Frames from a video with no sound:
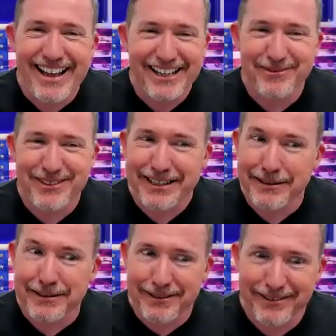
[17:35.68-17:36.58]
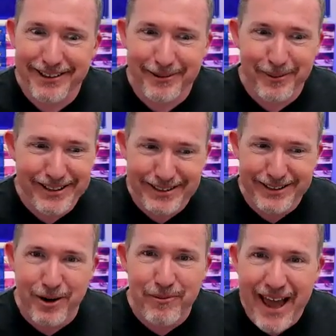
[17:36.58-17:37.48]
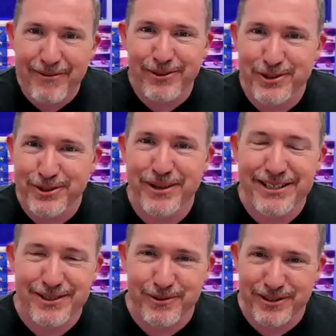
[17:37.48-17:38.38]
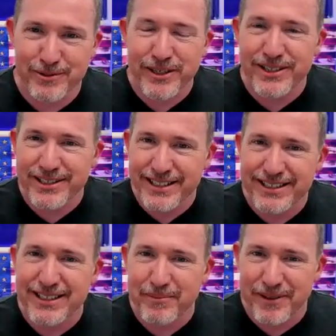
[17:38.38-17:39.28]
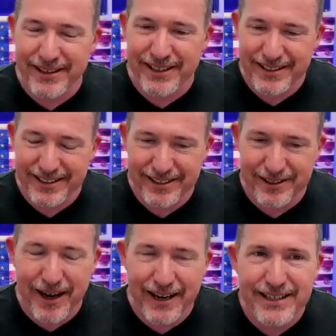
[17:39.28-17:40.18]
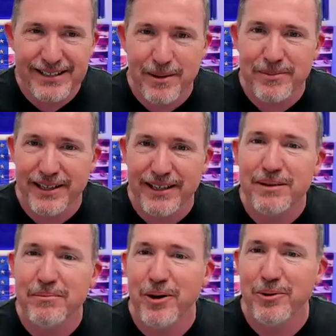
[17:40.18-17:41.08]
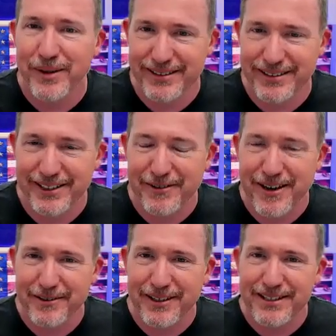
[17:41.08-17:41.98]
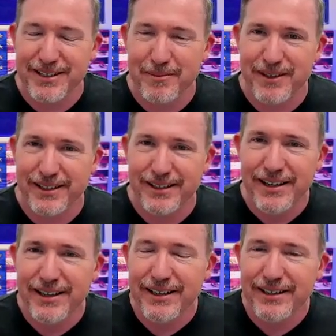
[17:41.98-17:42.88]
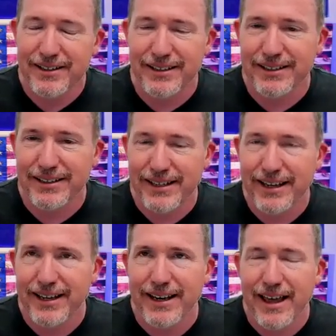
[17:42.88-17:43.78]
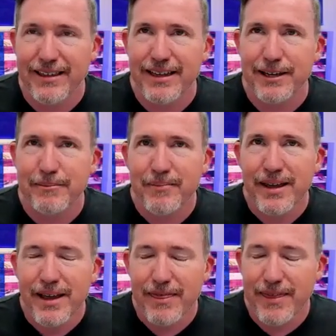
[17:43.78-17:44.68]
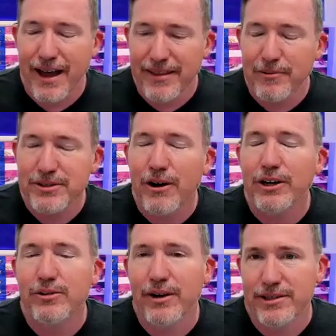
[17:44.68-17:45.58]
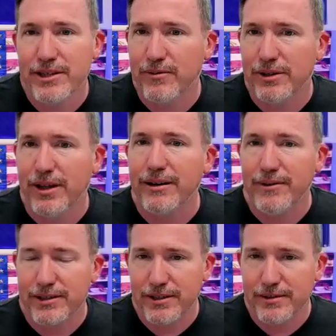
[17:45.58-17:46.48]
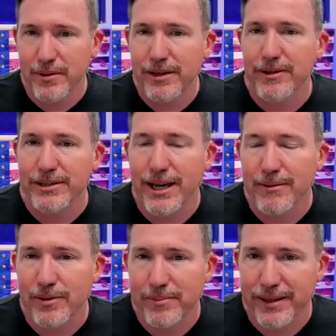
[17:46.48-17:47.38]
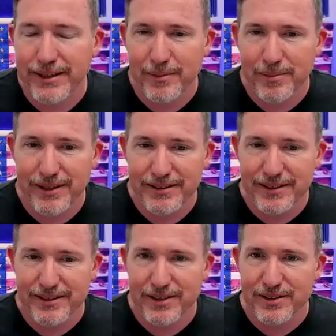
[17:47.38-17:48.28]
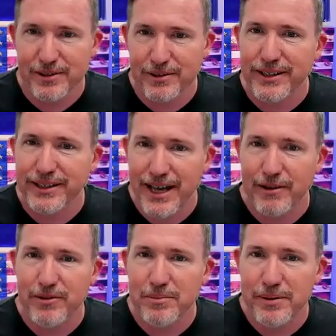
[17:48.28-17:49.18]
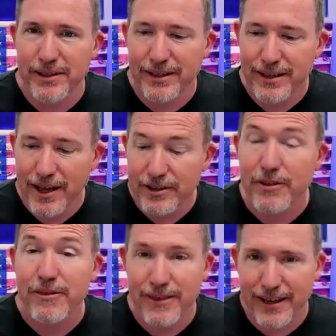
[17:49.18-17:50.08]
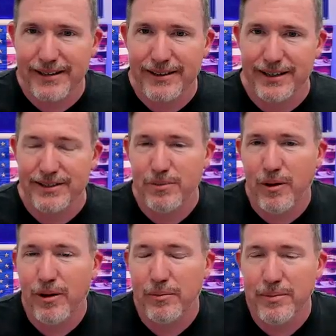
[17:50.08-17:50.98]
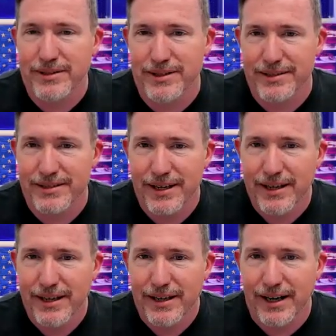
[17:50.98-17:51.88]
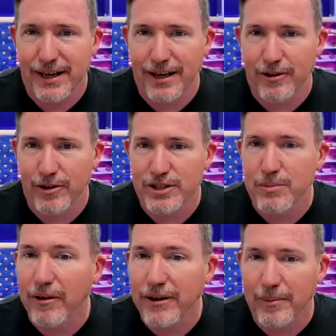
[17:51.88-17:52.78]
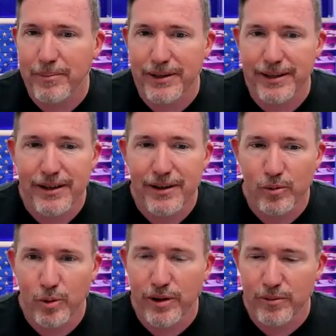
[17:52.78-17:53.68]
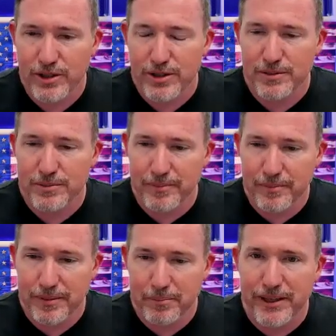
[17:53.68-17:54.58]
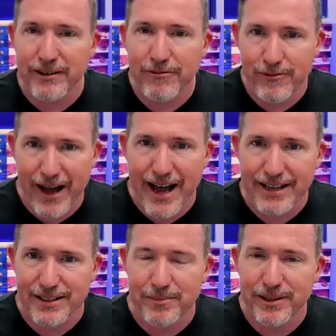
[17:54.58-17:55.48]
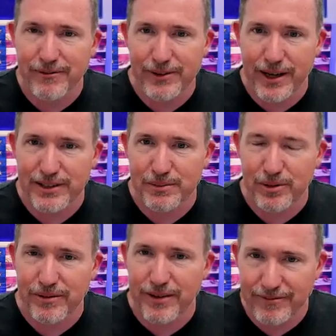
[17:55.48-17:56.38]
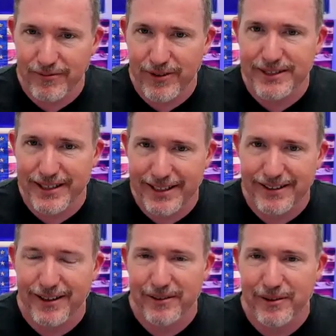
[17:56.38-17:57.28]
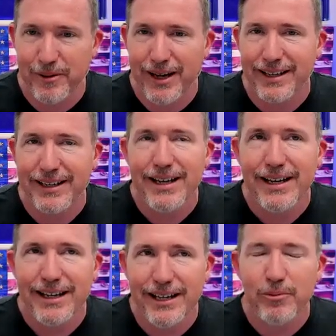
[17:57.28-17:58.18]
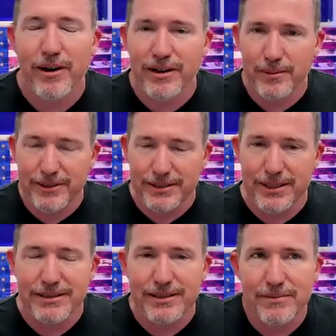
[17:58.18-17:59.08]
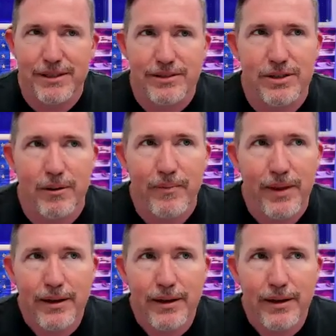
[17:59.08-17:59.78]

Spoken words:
And it's like, no, we don't have those resources. We just need something that, I need something in the moment. I don't need something. And I think that was a hard transition for a lot of us, because many of us came from big companies, is just learning how to think like a small business or a small company would, which is being fast and being flexible and fixing it along the way. He wanted to build systems. And so